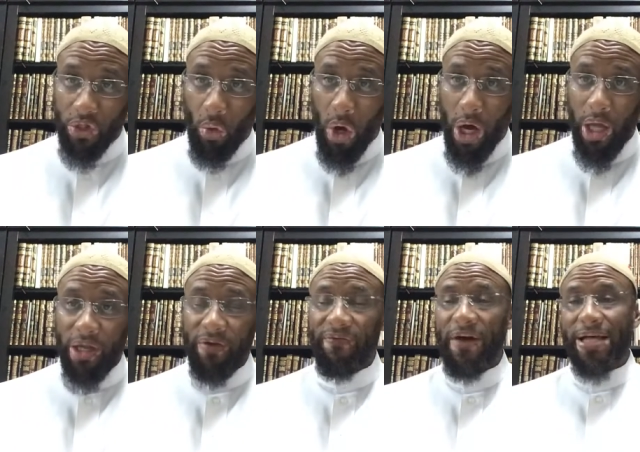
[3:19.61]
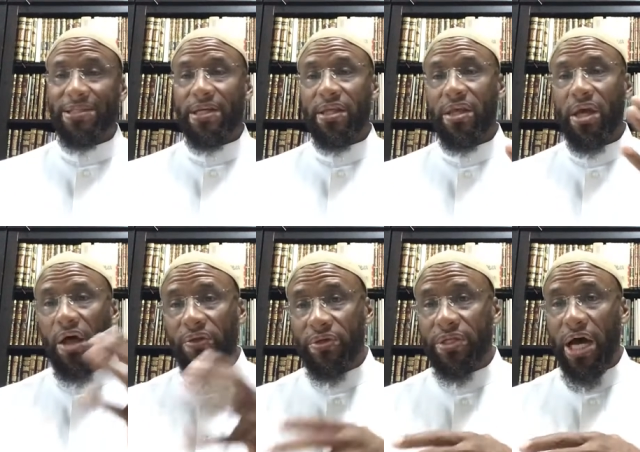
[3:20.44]
Shawwal and fasting the
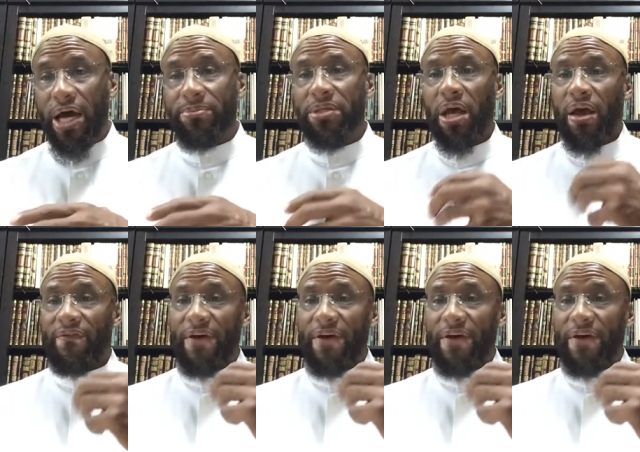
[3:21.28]
other times,